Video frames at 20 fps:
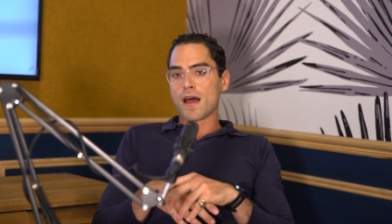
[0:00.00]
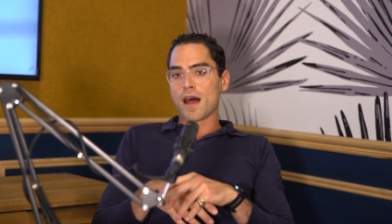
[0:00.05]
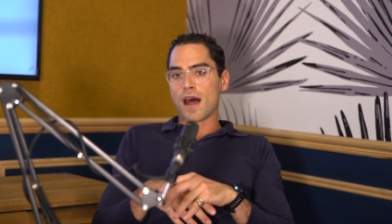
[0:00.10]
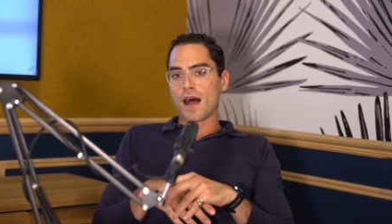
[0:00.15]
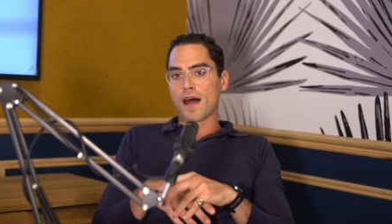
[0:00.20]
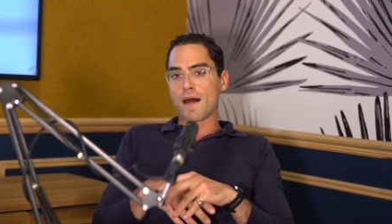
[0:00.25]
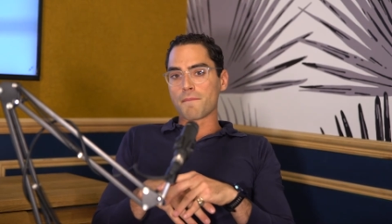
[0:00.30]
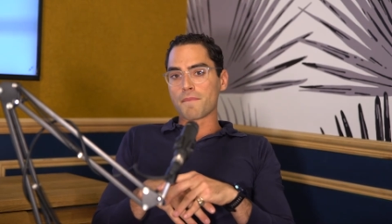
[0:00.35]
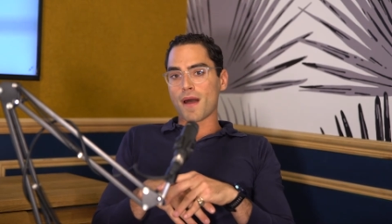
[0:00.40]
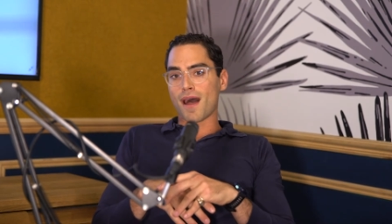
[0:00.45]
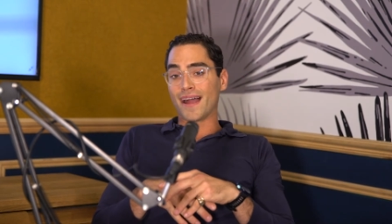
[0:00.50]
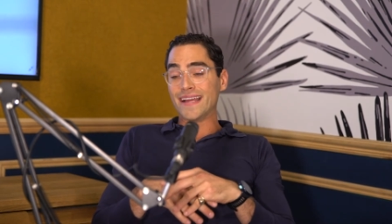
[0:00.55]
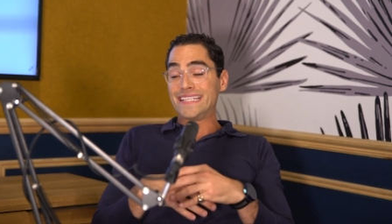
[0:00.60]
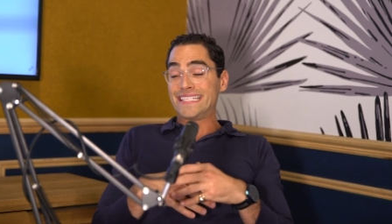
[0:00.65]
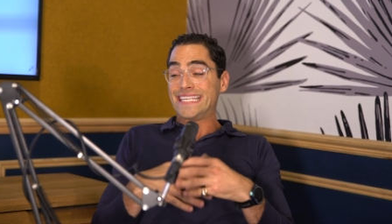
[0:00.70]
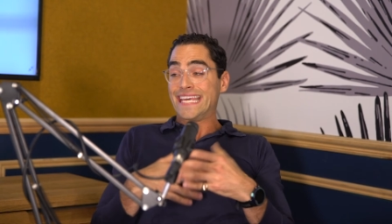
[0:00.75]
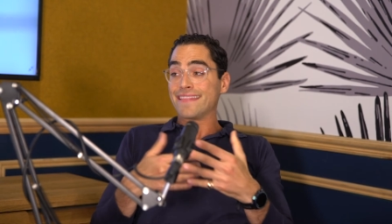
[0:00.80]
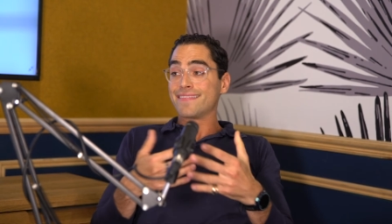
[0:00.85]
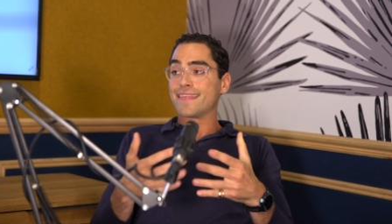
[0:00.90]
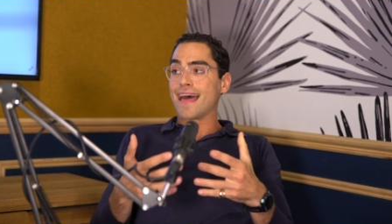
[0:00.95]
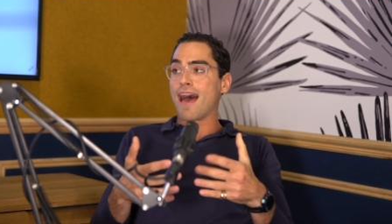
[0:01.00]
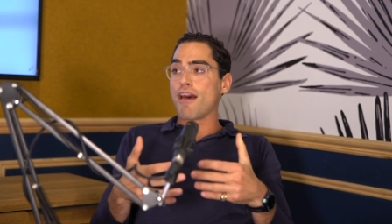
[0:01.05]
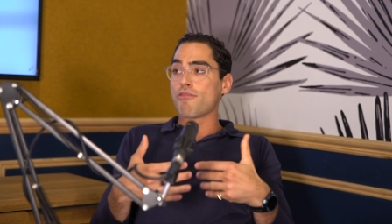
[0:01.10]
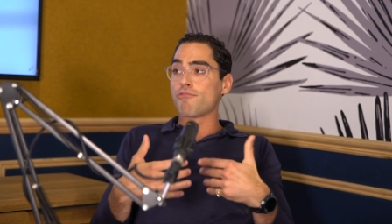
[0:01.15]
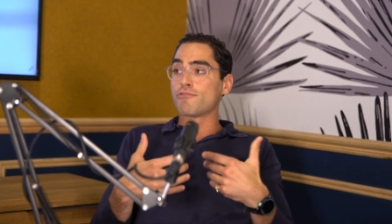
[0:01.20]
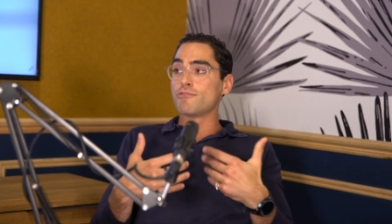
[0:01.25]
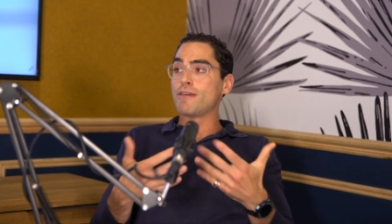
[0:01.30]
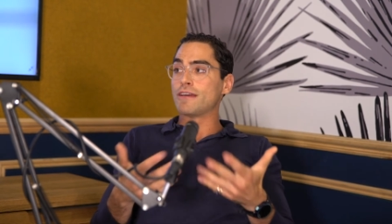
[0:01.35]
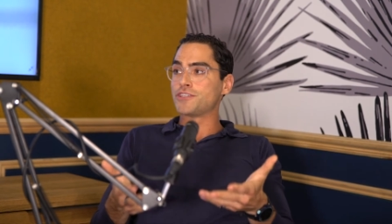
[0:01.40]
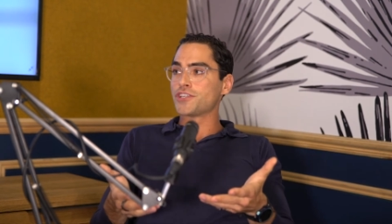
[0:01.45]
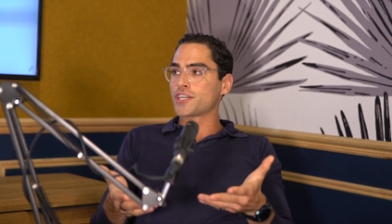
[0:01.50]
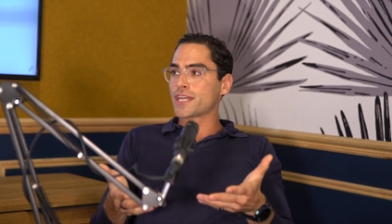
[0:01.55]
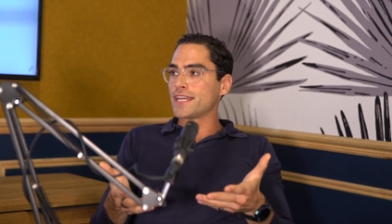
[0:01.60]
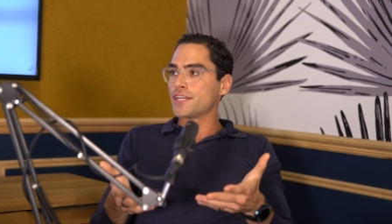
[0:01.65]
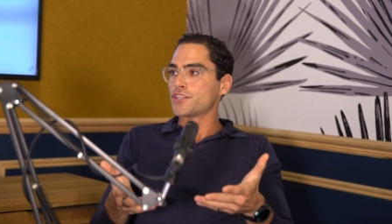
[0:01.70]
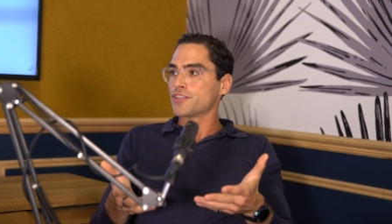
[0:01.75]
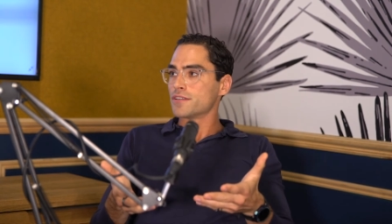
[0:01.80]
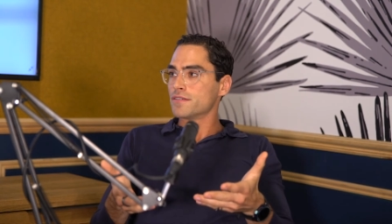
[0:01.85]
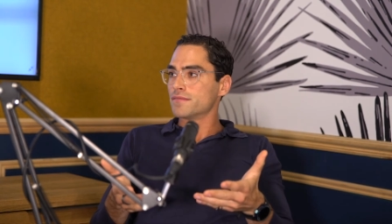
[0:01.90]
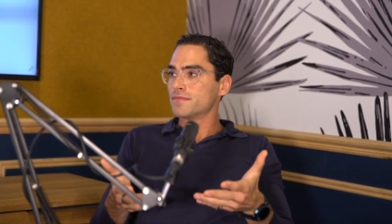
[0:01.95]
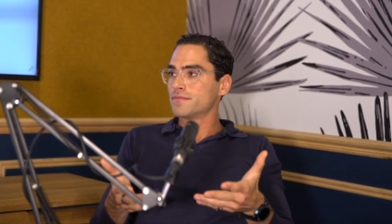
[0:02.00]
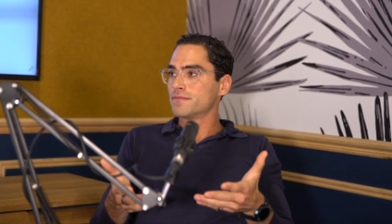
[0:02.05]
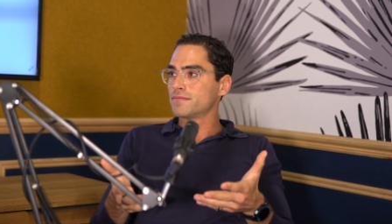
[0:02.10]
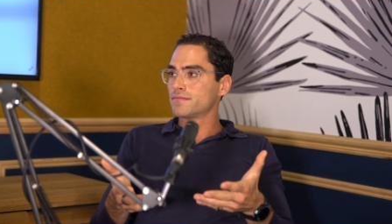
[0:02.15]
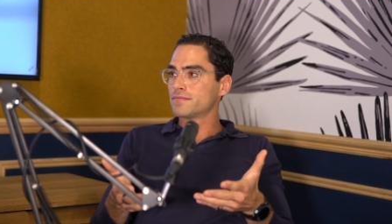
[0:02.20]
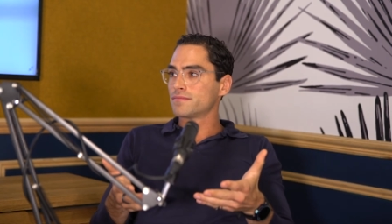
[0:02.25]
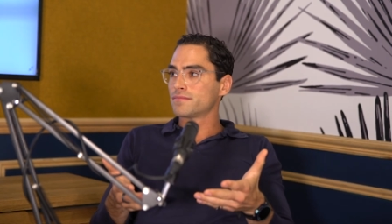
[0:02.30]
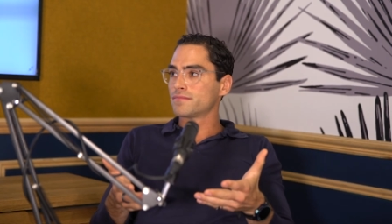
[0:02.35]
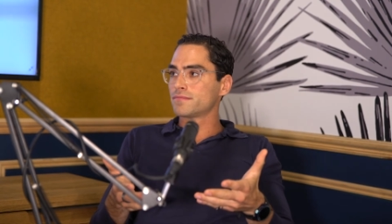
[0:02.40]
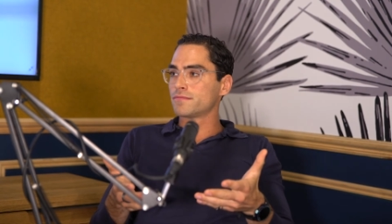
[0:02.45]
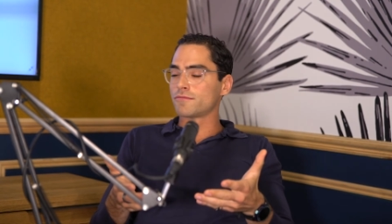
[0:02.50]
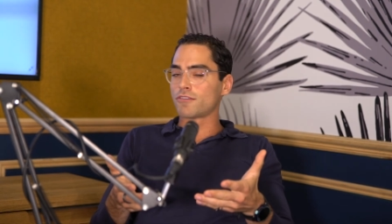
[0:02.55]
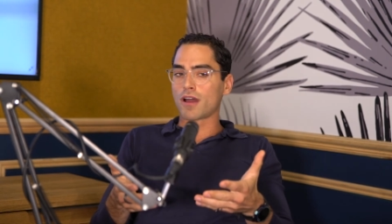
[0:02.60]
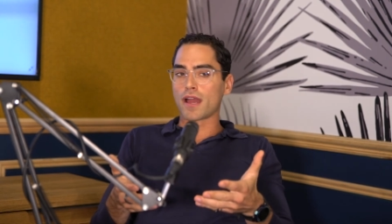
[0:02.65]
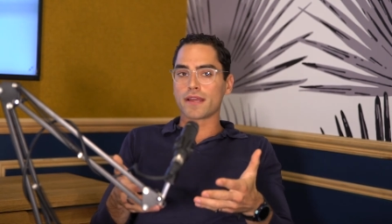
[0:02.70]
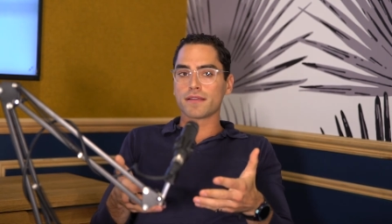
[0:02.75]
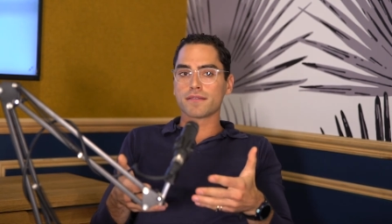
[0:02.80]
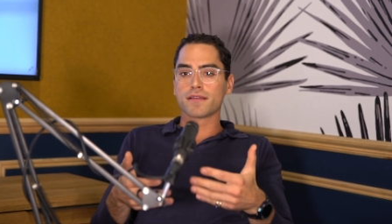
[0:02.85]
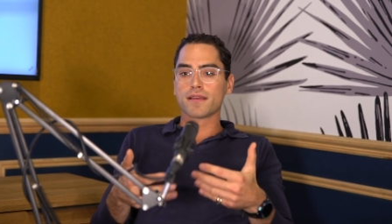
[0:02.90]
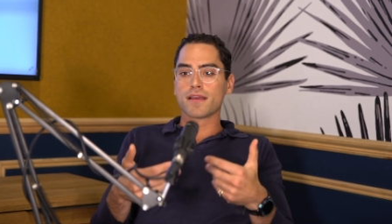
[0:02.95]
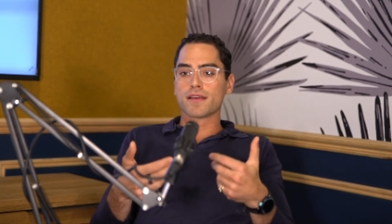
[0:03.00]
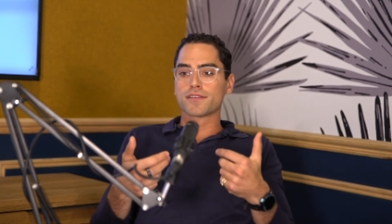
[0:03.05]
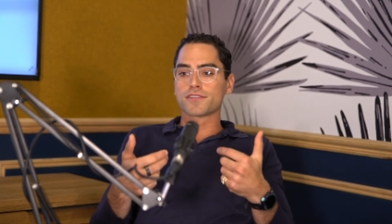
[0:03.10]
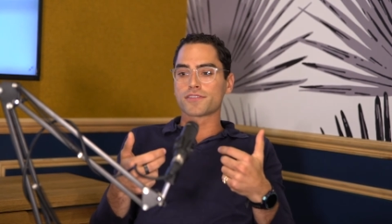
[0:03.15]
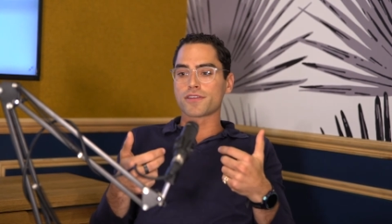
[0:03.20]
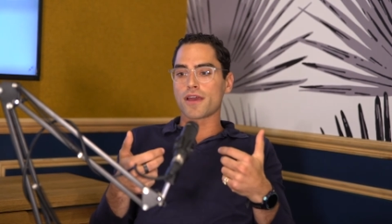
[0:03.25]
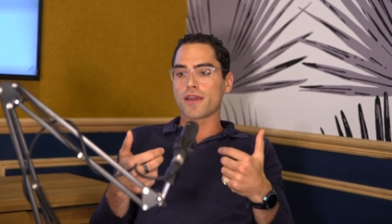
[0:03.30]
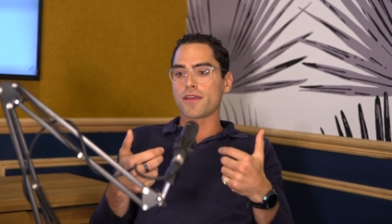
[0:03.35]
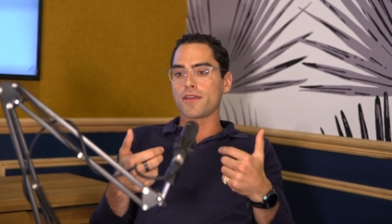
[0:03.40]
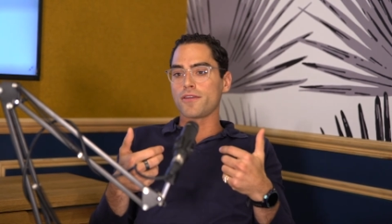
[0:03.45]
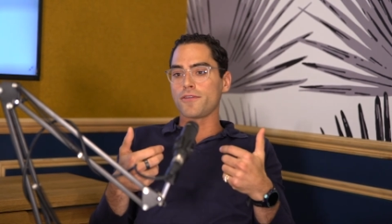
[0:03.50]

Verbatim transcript: um, I did that through education, okay. Right? So.